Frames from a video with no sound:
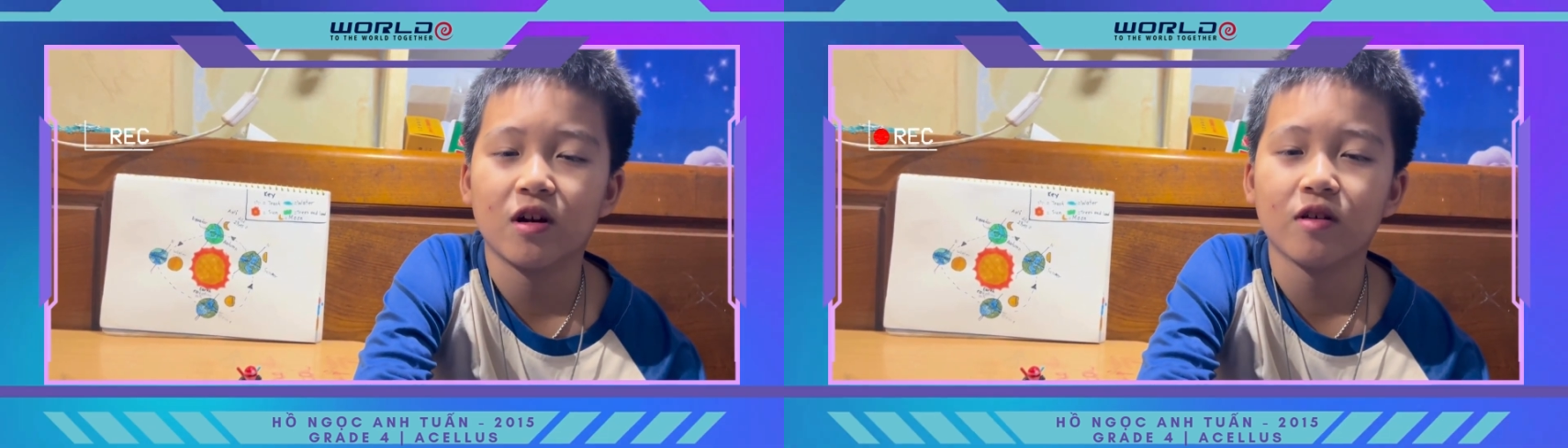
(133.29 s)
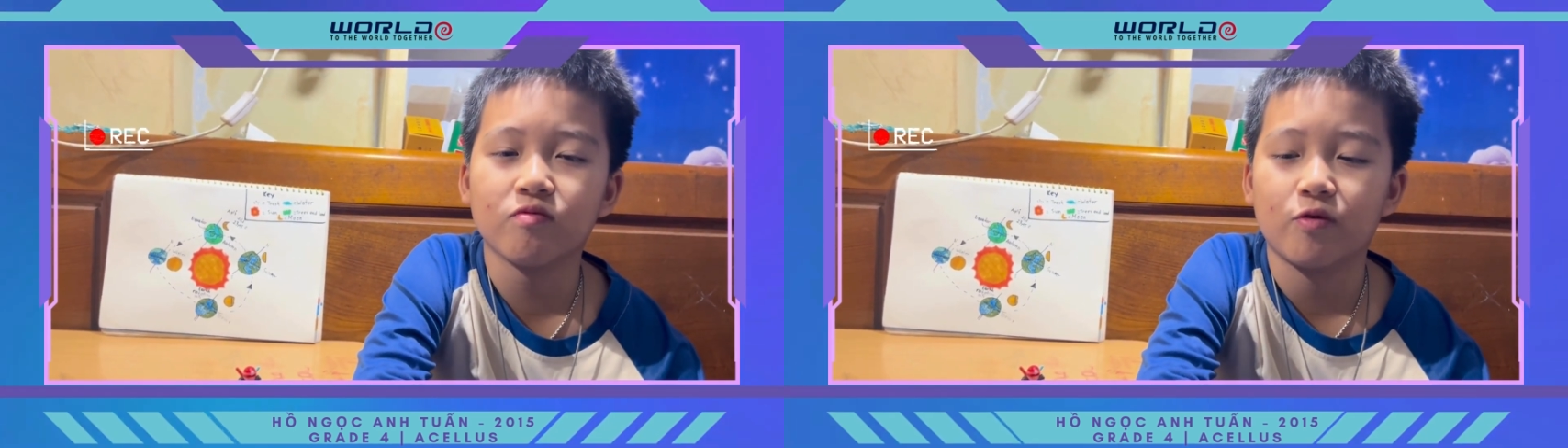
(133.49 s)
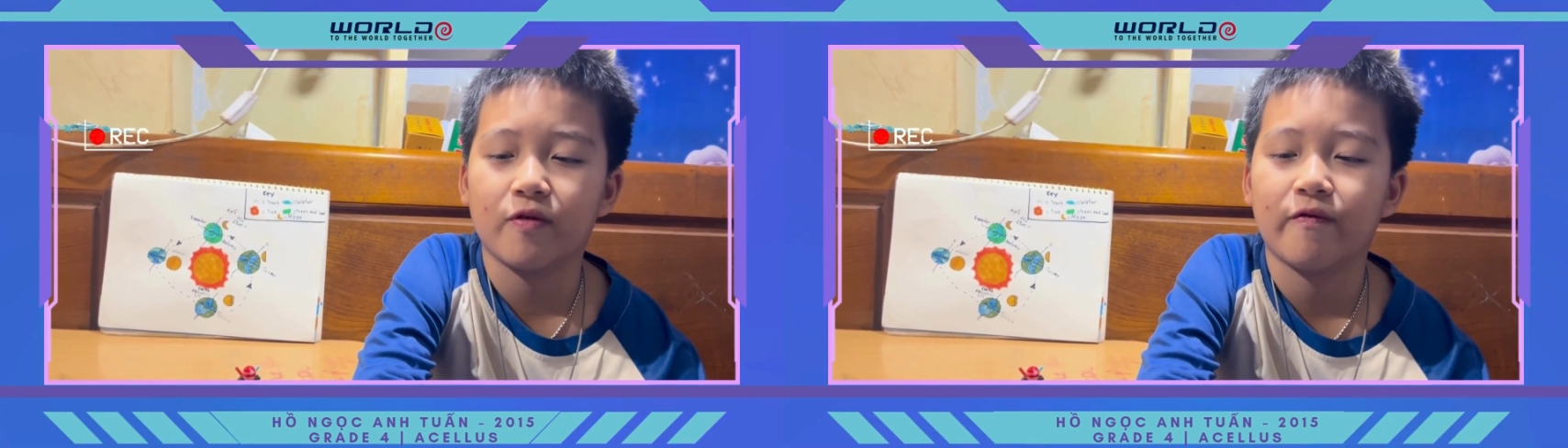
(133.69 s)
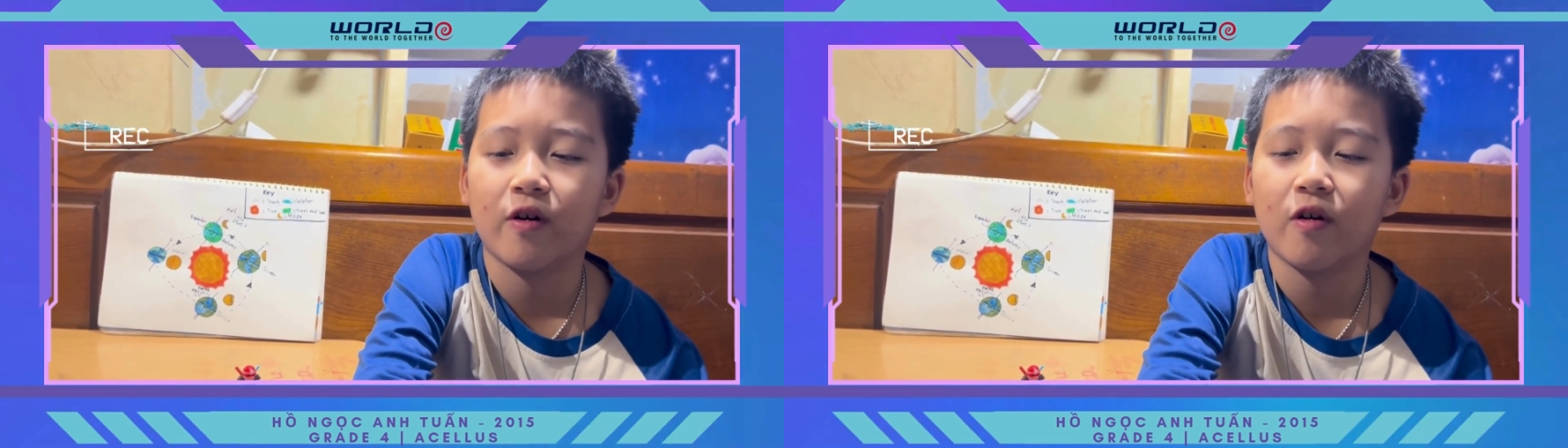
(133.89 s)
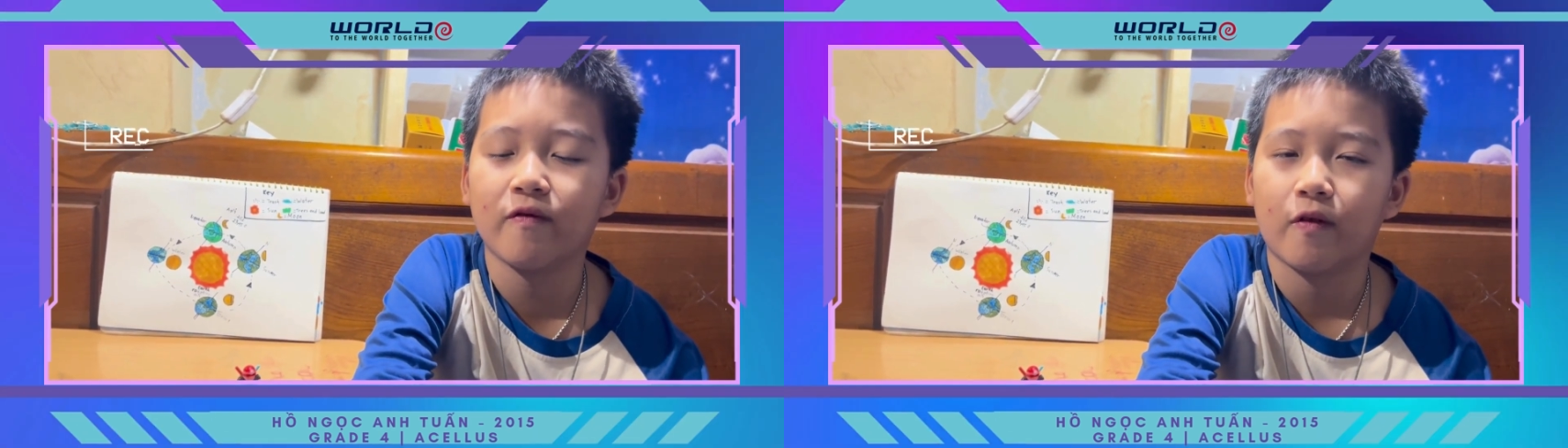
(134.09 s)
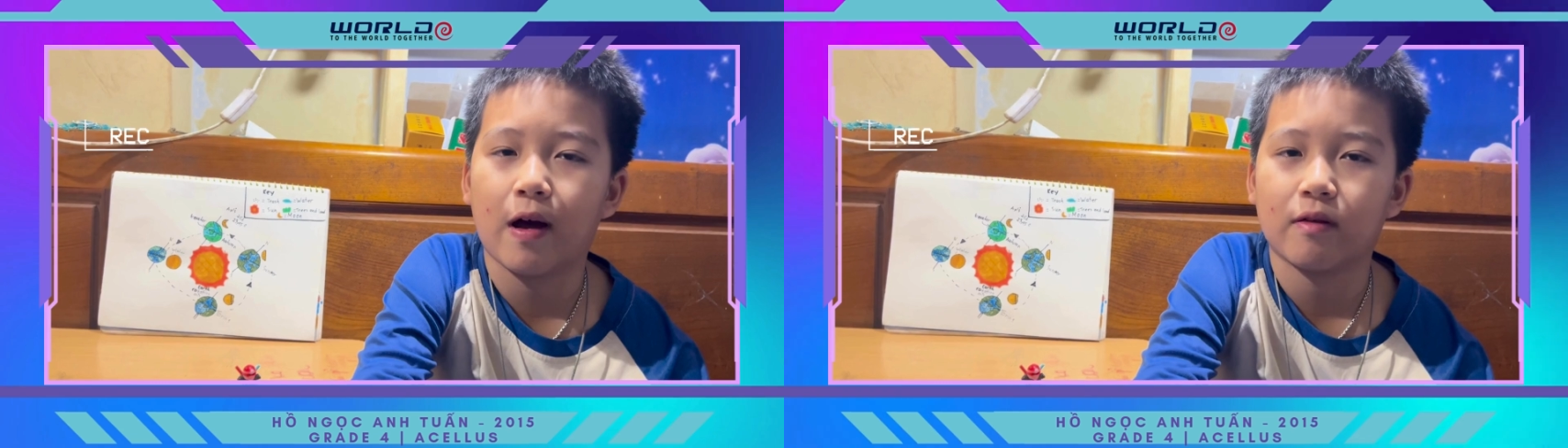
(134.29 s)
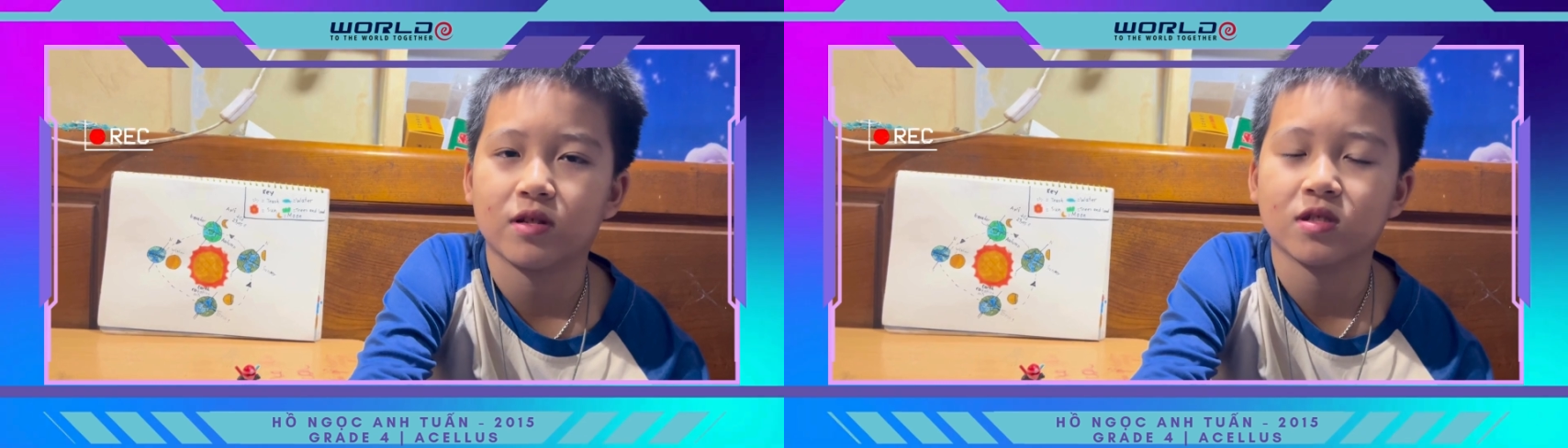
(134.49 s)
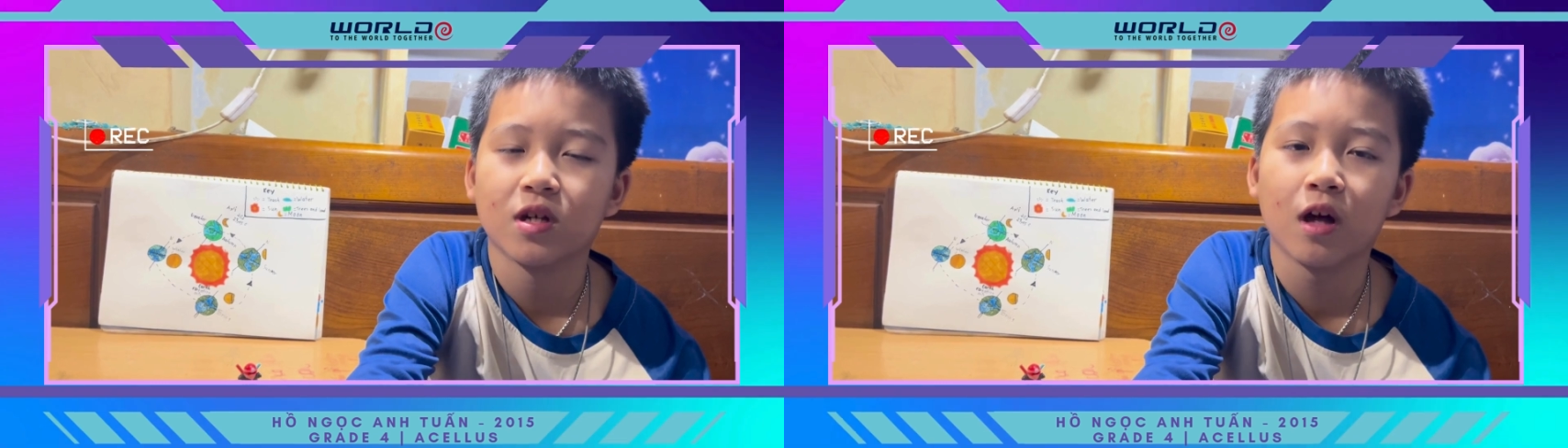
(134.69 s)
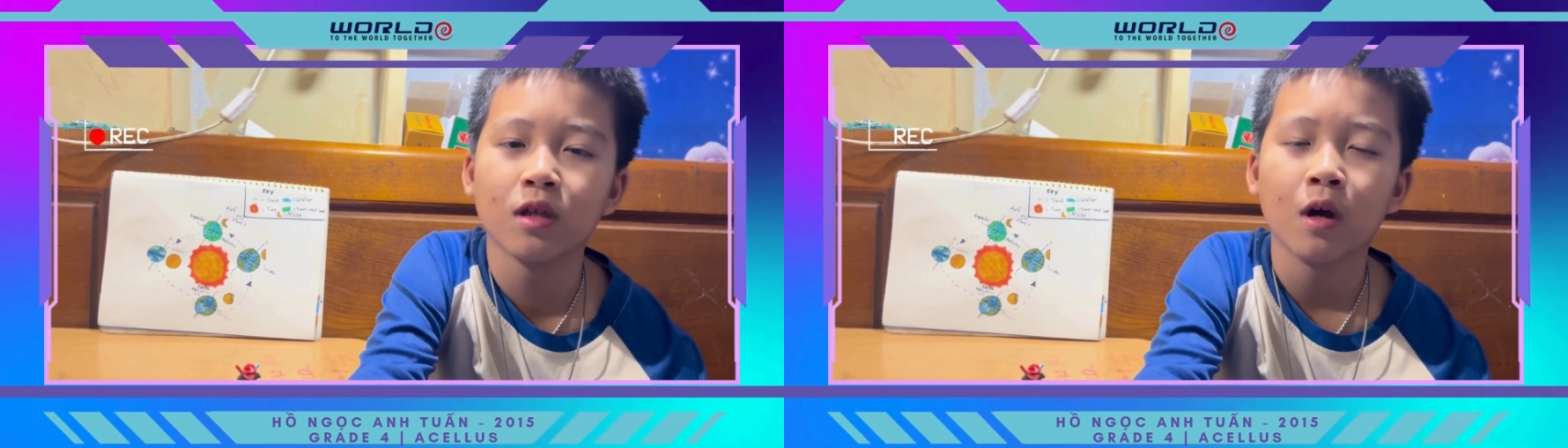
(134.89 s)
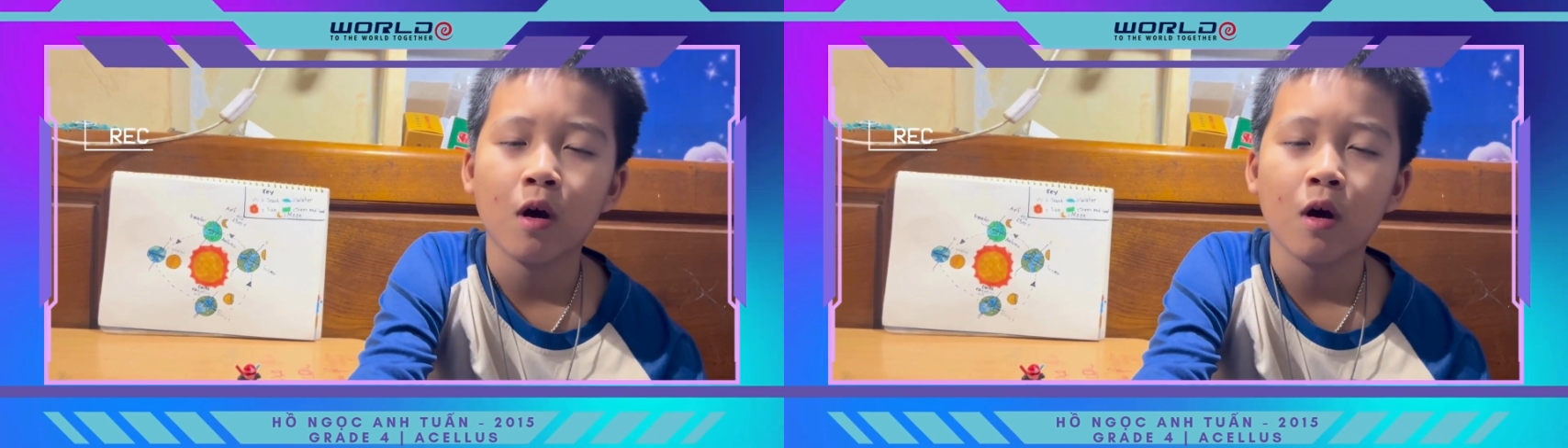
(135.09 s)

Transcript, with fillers: Earth revolves around the sun